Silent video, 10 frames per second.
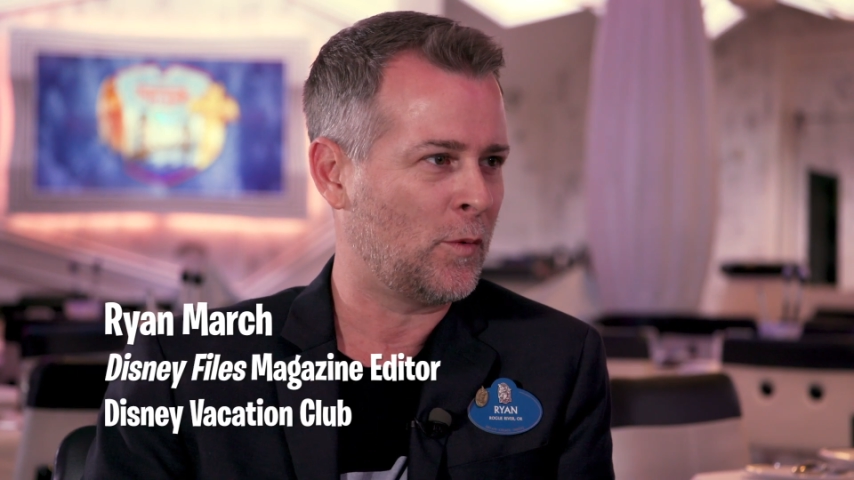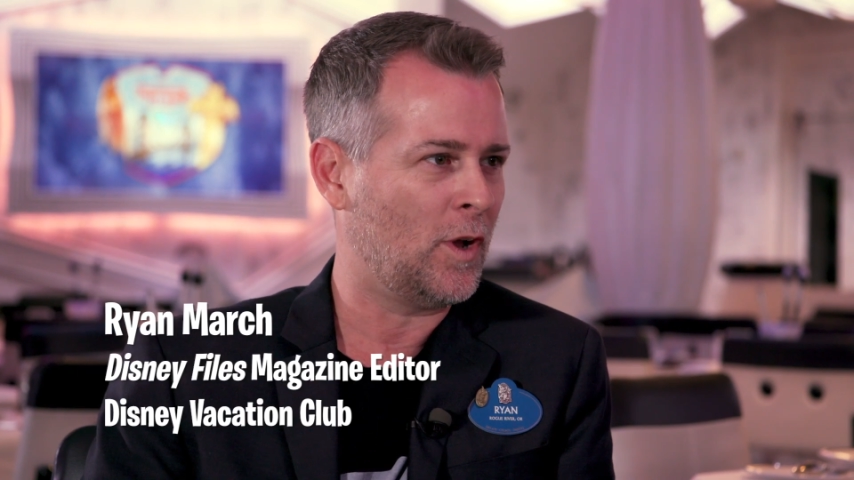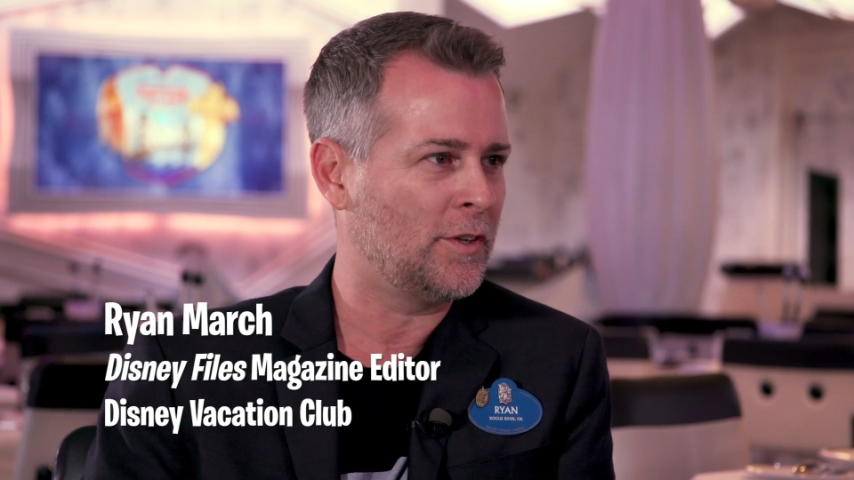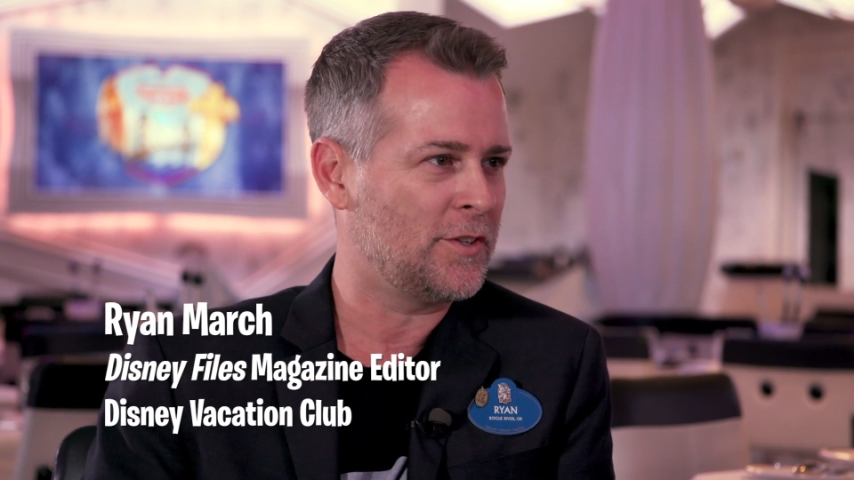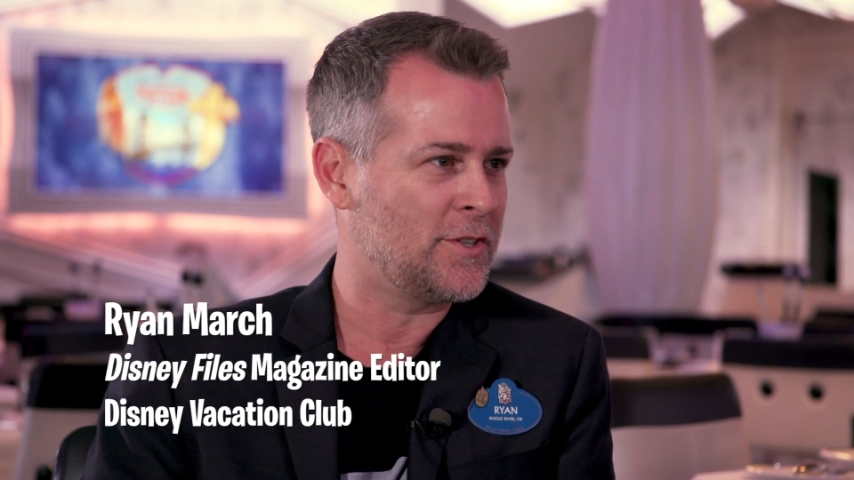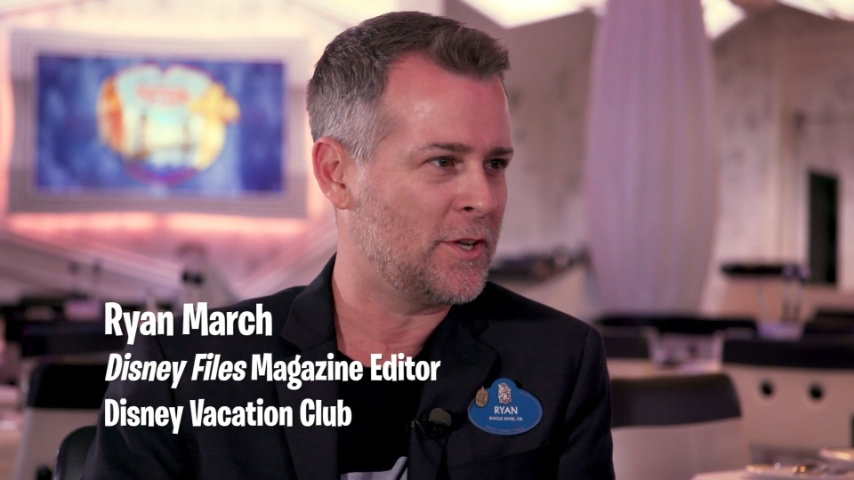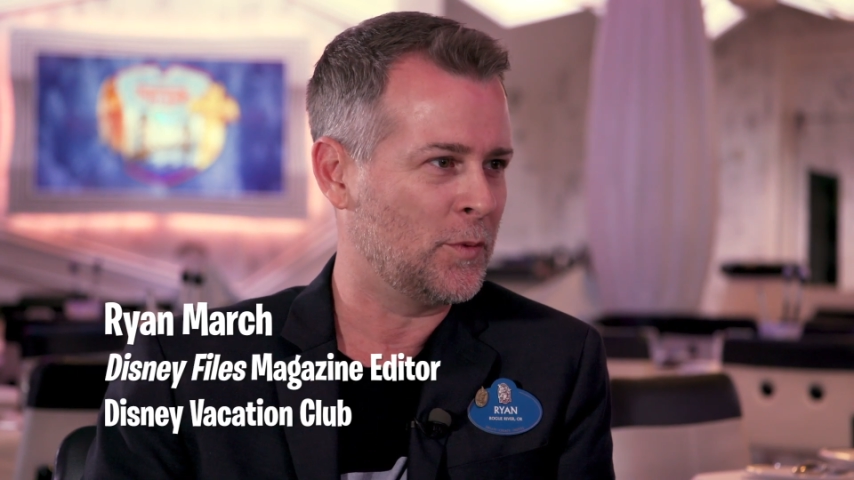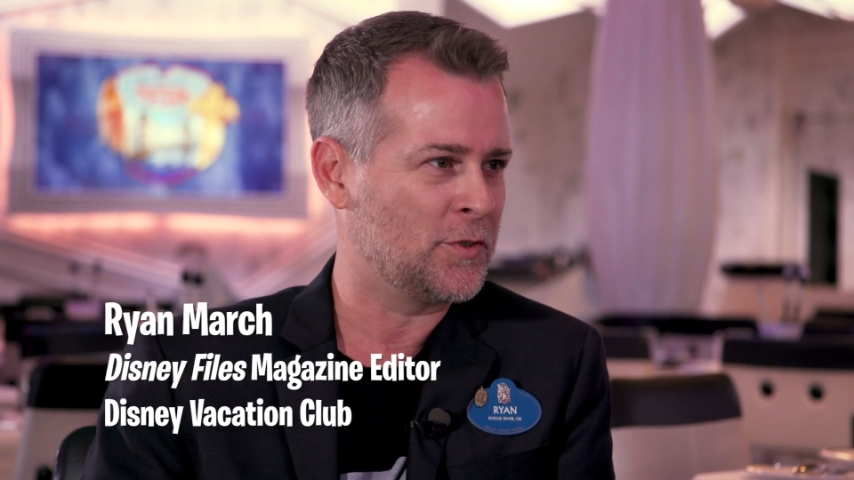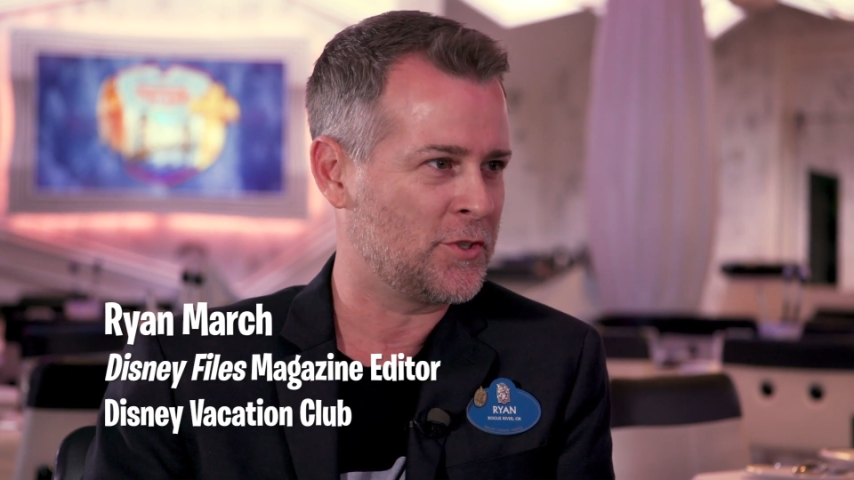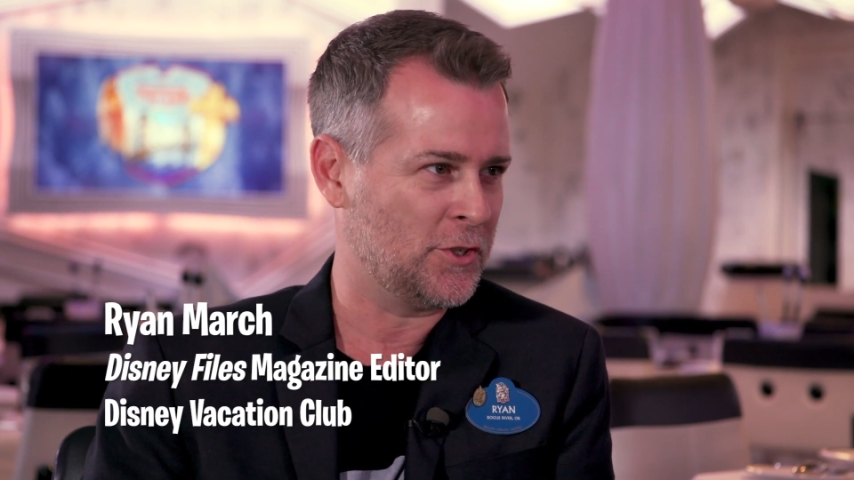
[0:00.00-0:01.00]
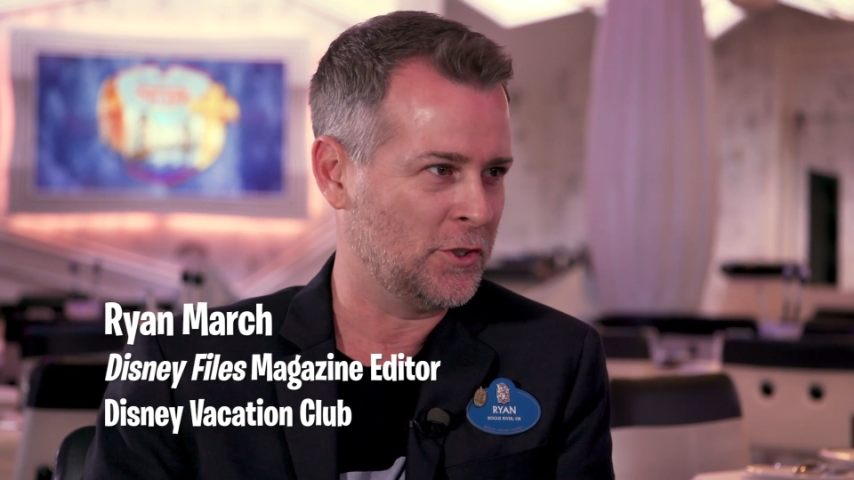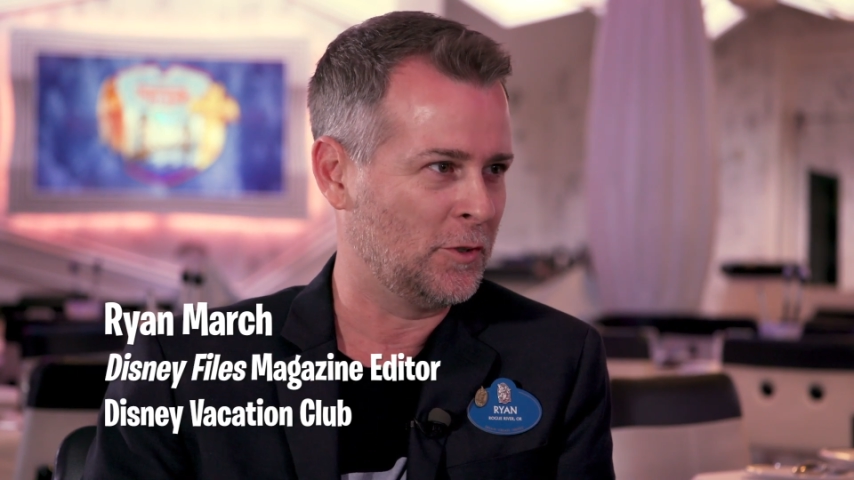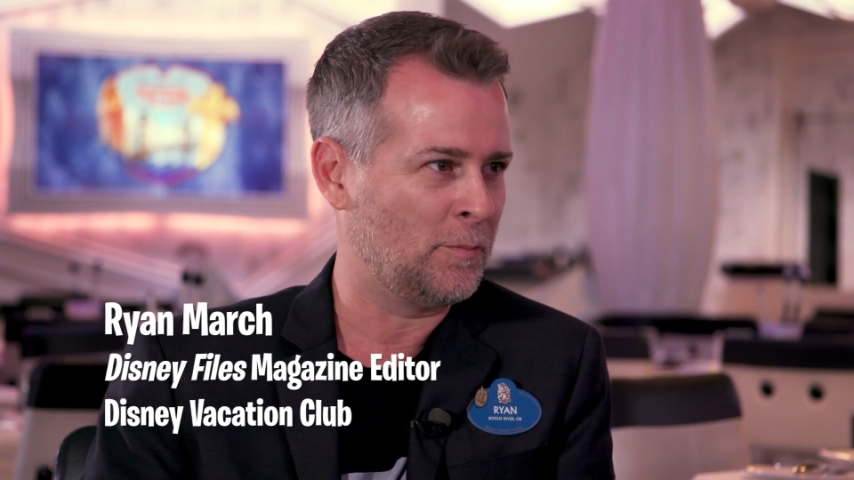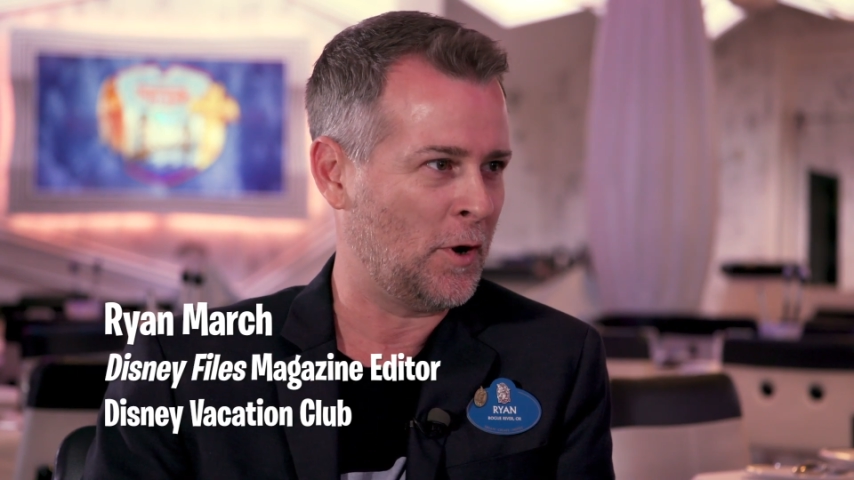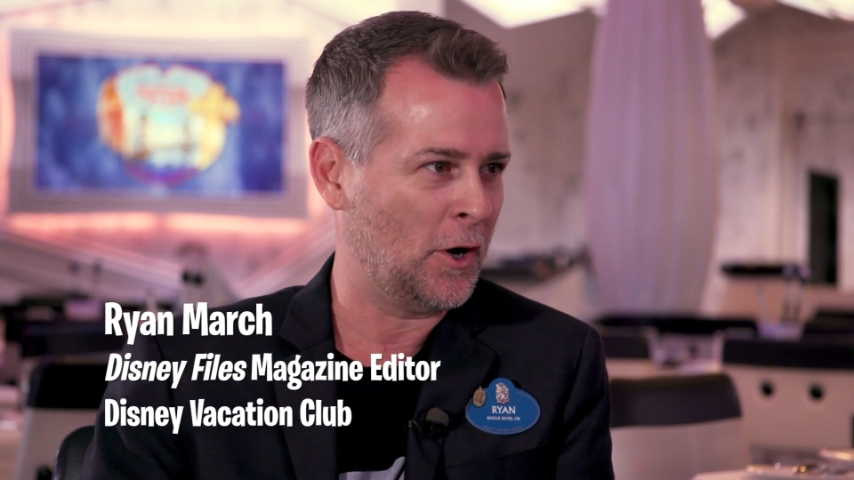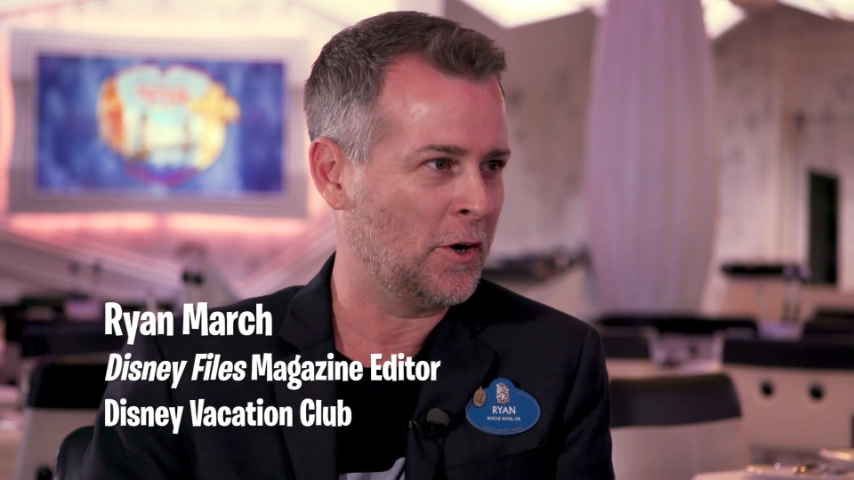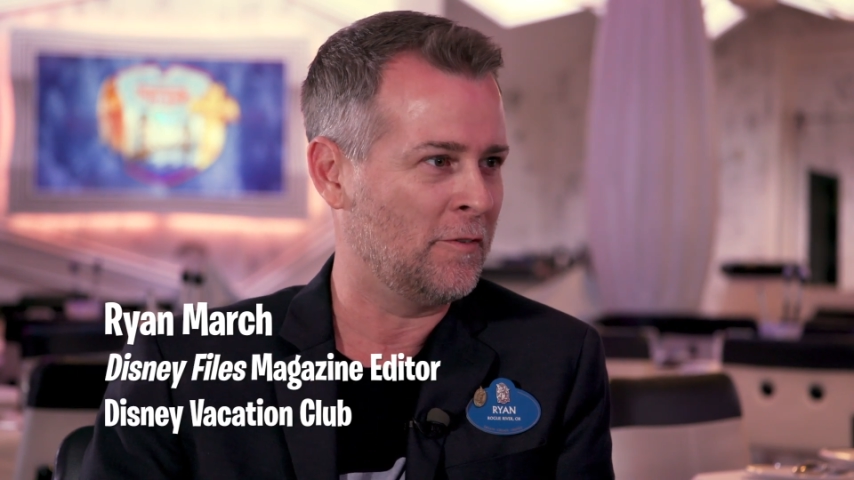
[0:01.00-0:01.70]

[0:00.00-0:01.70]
Walt Disney was still part